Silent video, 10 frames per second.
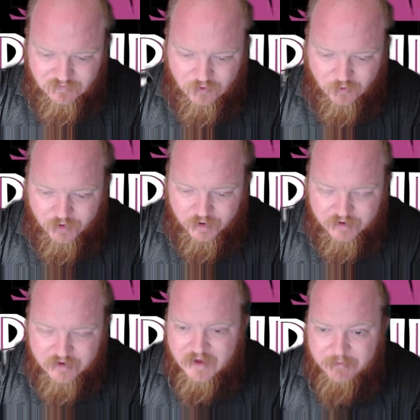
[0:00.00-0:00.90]

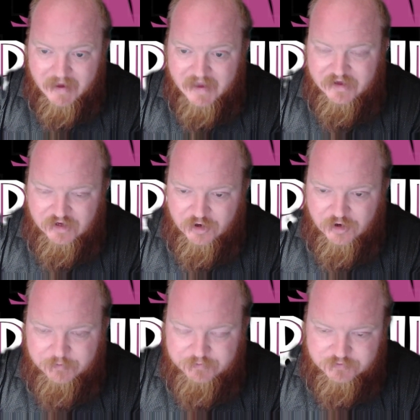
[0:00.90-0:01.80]
or make
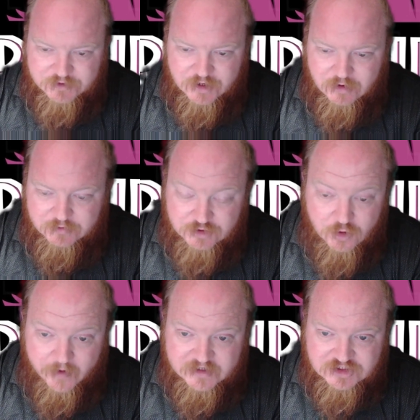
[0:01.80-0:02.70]
your
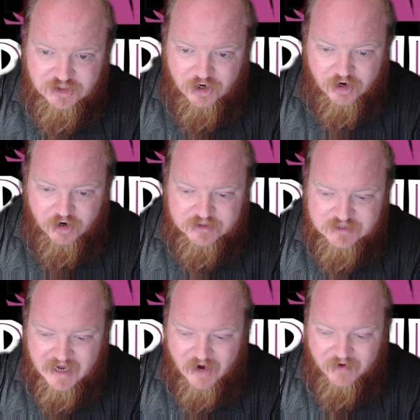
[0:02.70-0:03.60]
2-inch charge
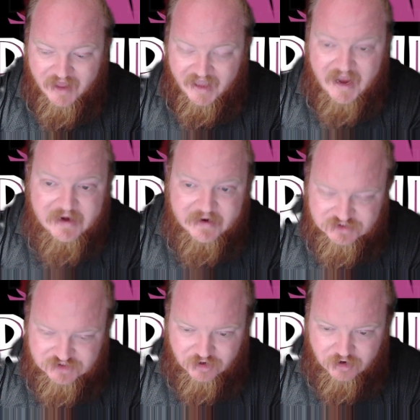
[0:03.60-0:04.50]
now an
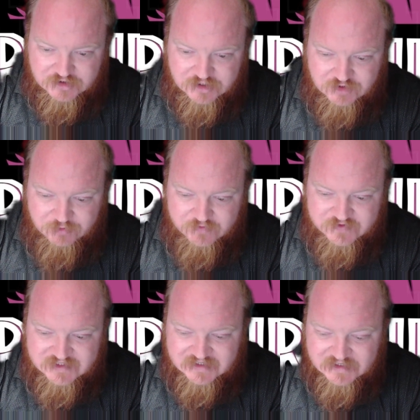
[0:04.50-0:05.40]
8-inch charge because you moved
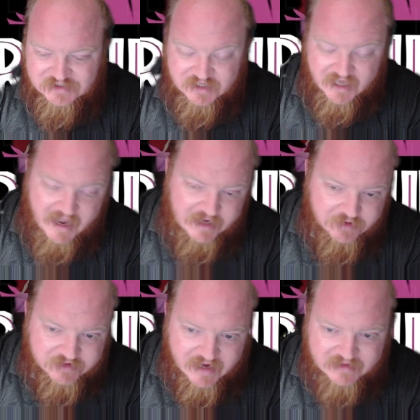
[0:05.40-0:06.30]
6 inches and
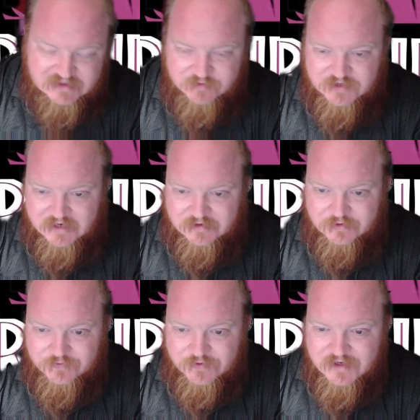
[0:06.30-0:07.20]
you tagged this
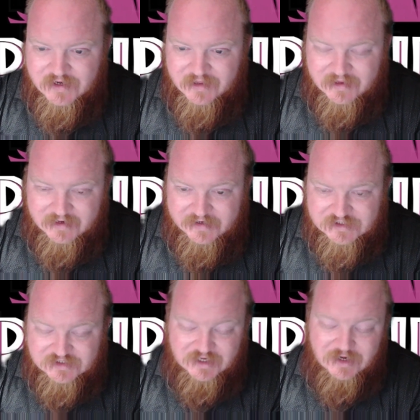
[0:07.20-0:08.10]
objective that he
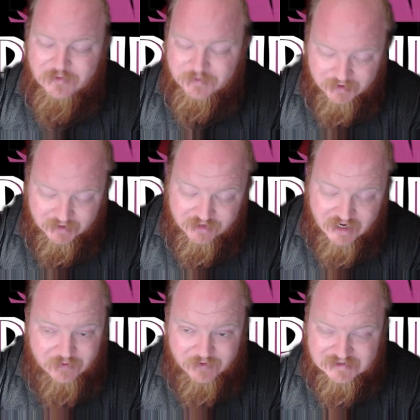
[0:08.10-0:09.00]
just killed what he
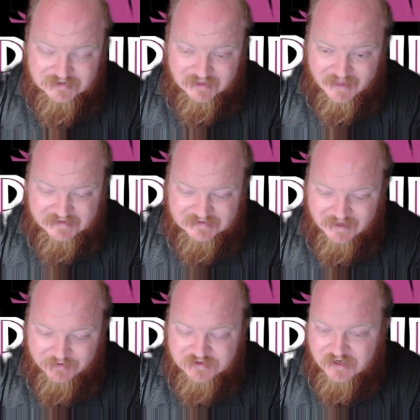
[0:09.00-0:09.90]
thought was the last thing
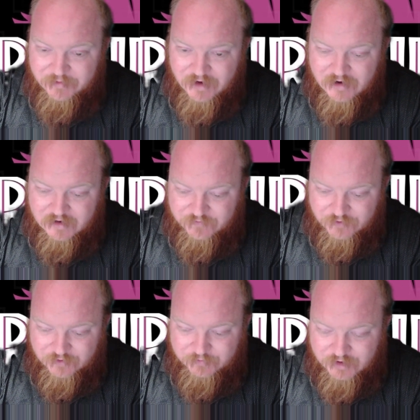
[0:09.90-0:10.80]
that was going to be on it
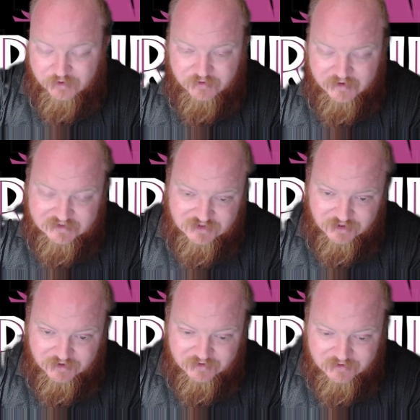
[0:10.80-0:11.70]
for his
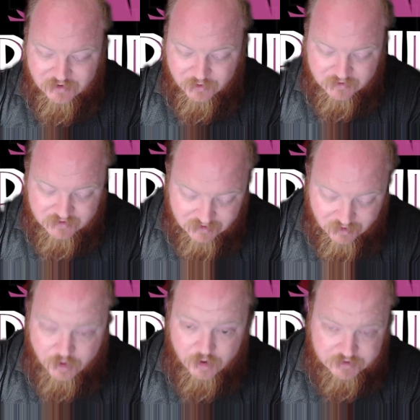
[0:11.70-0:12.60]
turn
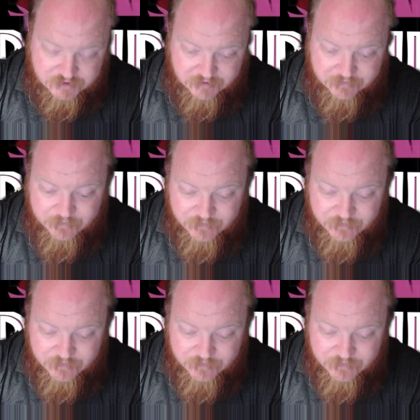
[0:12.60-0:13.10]
or her turn.